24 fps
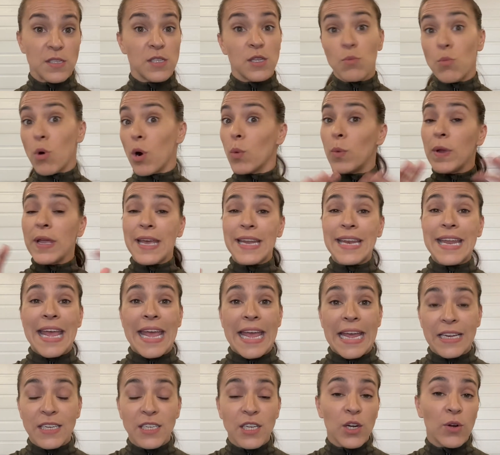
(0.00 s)
the more we can
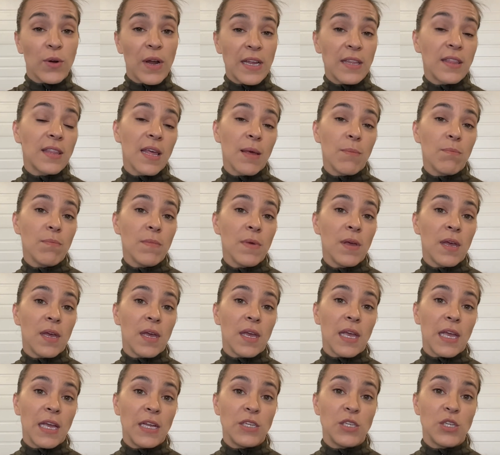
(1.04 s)
integrate them
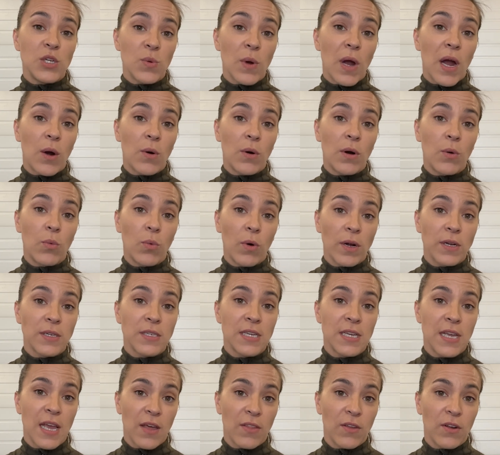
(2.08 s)
into our work
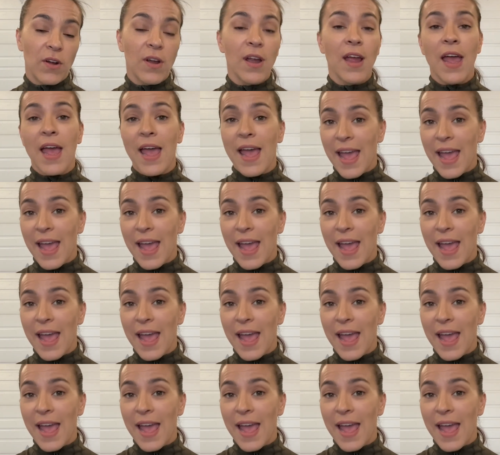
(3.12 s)
together,